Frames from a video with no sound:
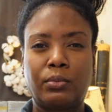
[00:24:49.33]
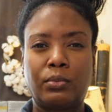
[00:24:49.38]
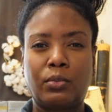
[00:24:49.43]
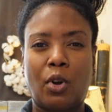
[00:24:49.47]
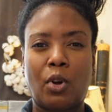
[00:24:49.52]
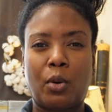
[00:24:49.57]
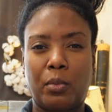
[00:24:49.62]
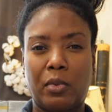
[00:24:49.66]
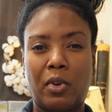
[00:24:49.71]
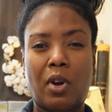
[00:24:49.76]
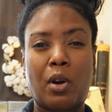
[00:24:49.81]

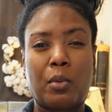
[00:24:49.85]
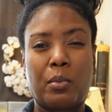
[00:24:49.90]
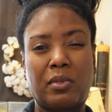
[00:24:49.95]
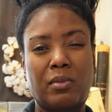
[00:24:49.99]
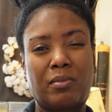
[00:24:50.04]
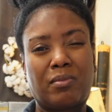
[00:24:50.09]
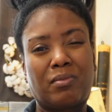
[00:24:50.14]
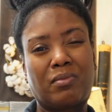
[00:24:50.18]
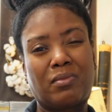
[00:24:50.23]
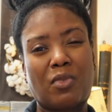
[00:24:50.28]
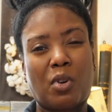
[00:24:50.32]
cold.
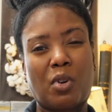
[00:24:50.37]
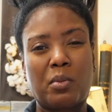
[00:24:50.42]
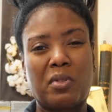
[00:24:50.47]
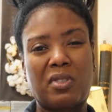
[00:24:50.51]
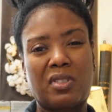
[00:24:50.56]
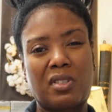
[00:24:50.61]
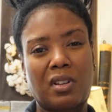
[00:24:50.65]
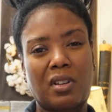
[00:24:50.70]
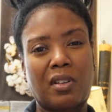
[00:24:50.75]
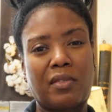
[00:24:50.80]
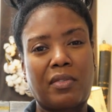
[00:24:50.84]
Are we
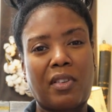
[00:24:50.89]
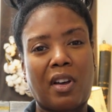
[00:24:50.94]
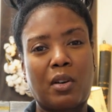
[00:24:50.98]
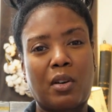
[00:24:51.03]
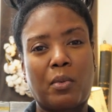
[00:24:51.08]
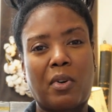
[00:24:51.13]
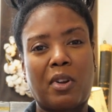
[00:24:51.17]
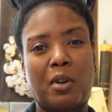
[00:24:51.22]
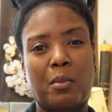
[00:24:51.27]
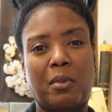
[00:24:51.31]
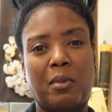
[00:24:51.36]
still going to find a
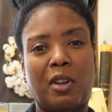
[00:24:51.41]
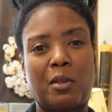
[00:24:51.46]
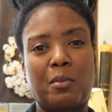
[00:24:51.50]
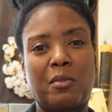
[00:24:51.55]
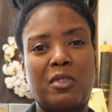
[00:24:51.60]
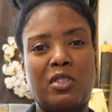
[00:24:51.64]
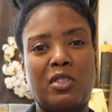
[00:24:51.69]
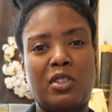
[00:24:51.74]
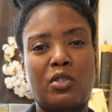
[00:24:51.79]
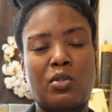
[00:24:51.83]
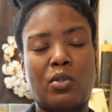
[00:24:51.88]
way to blame the
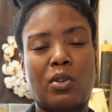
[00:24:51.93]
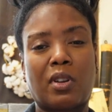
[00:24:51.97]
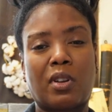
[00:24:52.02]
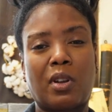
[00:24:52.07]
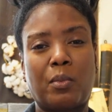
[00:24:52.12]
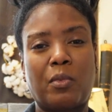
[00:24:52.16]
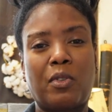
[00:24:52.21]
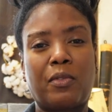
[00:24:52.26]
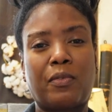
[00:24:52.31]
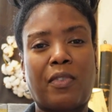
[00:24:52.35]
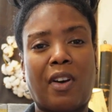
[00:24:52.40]
teacher, or
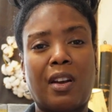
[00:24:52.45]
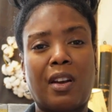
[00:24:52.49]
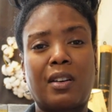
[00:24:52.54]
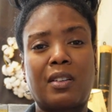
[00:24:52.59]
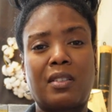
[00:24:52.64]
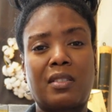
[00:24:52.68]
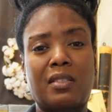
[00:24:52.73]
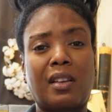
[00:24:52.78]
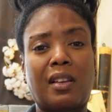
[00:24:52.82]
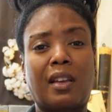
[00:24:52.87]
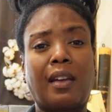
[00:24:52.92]
can we
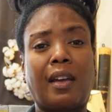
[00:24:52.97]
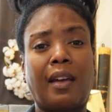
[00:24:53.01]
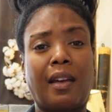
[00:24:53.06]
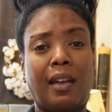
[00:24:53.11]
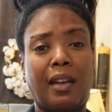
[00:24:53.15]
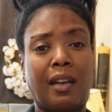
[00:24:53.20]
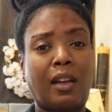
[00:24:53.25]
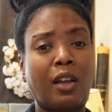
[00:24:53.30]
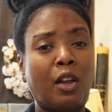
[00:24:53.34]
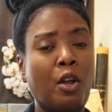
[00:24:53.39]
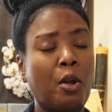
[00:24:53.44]
finally say,
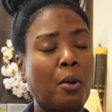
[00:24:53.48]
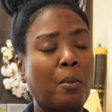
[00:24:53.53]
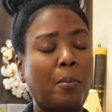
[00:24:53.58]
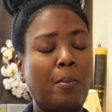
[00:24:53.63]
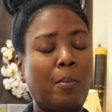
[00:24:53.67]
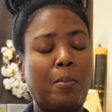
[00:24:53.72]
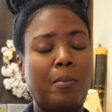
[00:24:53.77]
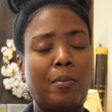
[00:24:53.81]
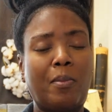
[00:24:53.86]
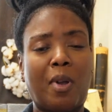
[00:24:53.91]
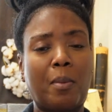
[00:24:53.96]
hey,
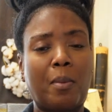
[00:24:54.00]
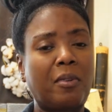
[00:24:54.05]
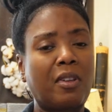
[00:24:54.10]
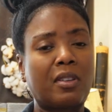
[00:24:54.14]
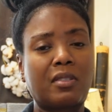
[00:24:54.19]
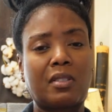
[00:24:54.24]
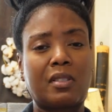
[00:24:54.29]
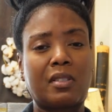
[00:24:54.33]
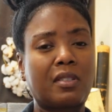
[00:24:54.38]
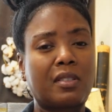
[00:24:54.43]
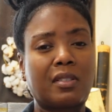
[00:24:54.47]
maybe
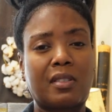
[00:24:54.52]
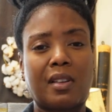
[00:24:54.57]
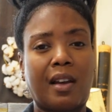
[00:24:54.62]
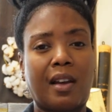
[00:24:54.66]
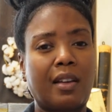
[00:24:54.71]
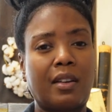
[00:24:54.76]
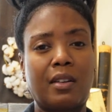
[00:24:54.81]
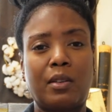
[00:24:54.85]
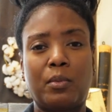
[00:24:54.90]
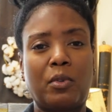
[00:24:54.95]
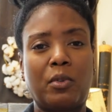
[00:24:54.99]
as a
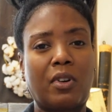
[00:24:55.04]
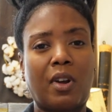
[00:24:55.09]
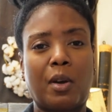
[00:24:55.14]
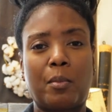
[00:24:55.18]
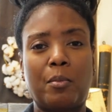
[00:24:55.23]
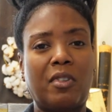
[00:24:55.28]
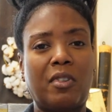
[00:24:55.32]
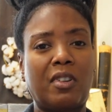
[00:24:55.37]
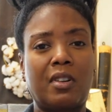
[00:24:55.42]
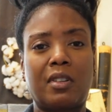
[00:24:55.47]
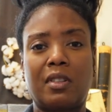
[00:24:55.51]
society, we're not
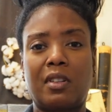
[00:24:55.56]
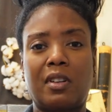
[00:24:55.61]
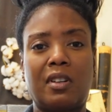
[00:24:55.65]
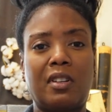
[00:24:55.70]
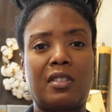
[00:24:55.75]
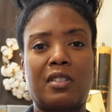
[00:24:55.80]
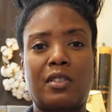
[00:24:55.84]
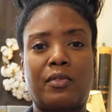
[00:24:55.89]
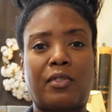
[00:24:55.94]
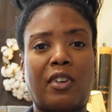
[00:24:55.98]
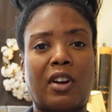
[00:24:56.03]
meeting the
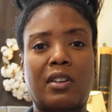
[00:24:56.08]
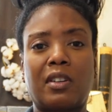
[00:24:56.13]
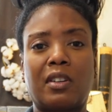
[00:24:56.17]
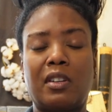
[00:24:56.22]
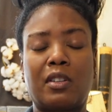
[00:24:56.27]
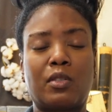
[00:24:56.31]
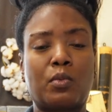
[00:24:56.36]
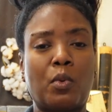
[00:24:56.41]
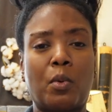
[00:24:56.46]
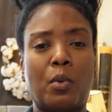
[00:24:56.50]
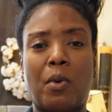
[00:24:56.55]
needs of our
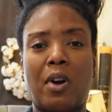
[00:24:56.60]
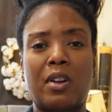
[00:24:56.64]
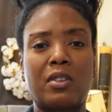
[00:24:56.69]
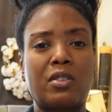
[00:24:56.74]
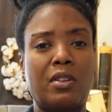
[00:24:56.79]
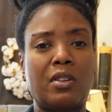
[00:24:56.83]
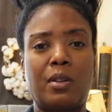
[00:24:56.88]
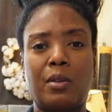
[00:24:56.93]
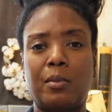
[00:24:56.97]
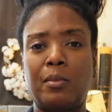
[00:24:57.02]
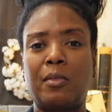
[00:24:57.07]
kids. We're
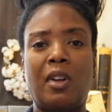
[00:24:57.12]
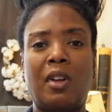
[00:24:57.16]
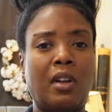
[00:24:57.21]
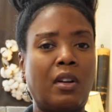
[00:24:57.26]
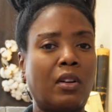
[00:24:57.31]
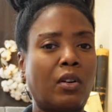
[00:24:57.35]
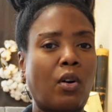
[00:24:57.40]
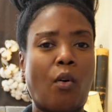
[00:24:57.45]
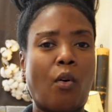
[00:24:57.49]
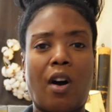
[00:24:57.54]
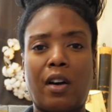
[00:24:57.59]
watching them
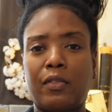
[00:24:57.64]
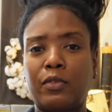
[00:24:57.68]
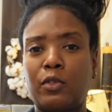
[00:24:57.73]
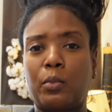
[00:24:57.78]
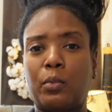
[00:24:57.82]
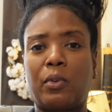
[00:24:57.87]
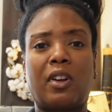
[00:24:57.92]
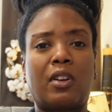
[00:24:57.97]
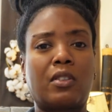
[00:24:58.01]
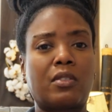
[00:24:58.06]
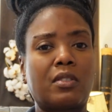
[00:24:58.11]
go off the
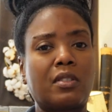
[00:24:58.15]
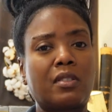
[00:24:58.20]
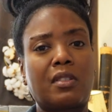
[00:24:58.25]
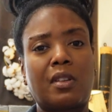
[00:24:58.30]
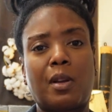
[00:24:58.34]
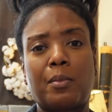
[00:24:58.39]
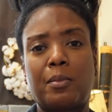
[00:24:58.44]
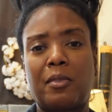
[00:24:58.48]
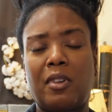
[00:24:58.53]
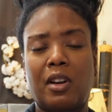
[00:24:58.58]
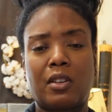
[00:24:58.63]
rails, and
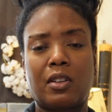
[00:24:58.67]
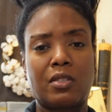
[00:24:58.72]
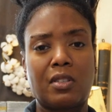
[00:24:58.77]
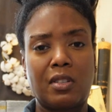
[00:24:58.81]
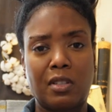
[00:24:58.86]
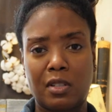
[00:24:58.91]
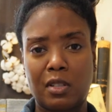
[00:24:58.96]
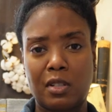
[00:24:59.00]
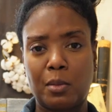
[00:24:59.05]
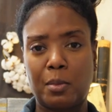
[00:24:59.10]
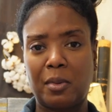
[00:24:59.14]
something else
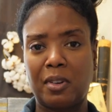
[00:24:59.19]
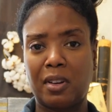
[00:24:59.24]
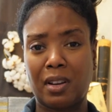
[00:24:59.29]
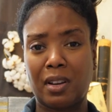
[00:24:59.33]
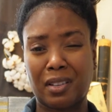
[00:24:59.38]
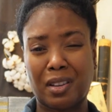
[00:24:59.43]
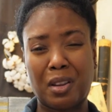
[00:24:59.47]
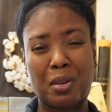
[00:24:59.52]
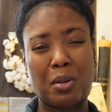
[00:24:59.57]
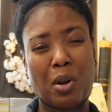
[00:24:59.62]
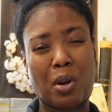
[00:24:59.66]
needs to be done.
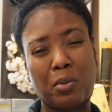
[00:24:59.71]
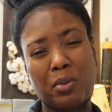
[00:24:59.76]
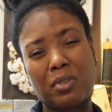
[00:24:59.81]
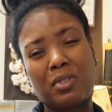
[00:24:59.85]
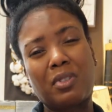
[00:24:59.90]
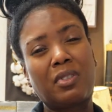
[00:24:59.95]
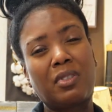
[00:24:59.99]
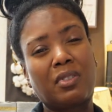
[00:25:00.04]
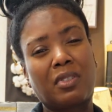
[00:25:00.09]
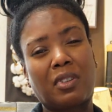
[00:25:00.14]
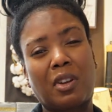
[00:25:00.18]

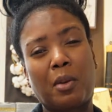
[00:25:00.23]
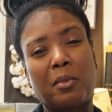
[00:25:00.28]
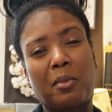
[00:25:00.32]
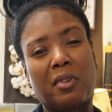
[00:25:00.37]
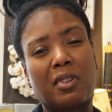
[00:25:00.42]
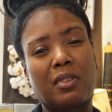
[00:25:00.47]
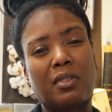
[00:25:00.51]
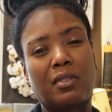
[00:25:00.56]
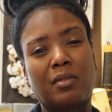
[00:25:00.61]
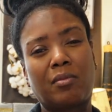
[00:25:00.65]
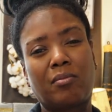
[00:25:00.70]

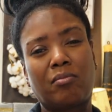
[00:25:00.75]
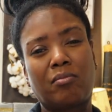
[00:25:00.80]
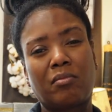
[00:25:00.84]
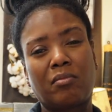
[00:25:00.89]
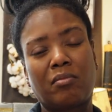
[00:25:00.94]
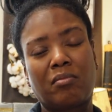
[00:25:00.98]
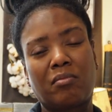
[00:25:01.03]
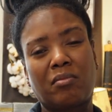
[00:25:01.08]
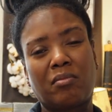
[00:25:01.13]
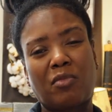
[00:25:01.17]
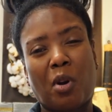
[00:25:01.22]

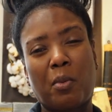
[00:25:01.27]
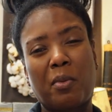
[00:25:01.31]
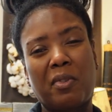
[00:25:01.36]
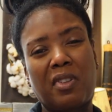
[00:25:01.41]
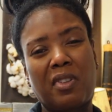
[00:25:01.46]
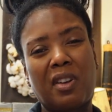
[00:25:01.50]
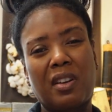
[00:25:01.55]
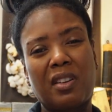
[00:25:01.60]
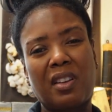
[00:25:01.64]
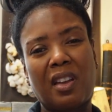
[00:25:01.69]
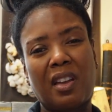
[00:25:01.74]
Are we
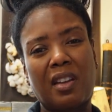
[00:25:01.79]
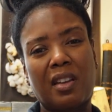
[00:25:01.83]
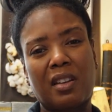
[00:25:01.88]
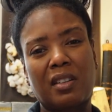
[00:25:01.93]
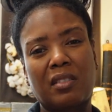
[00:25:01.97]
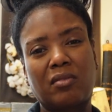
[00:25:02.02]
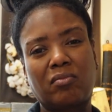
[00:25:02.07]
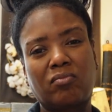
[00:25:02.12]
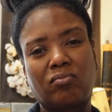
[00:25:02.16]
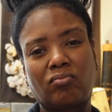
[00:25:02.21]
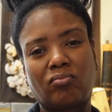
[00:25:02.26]
there yet?
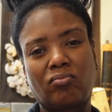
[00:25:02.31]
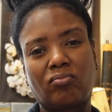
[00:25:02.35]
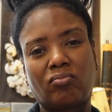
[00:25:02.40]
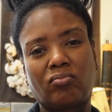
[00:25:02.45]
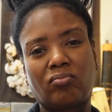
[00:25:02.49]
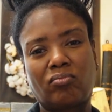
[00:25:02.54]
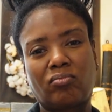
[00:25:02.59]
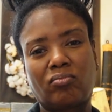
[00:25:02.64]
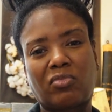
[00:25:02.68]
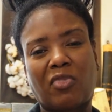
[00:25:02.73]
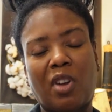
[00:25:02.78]

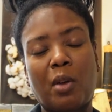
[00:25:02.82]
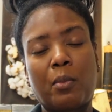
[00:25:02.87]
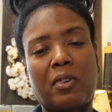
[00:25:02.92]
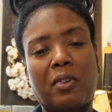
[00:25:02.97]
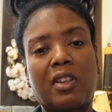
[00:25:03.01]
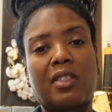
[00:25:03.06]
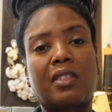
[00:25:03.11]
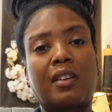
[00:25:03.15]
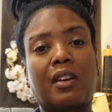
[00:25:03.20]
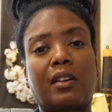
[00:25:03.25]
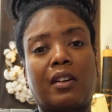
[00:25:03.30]
Can we
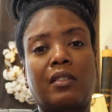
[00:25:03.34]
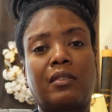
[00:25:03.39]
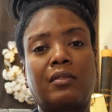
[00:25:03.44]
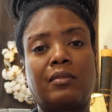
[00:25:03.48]
get there?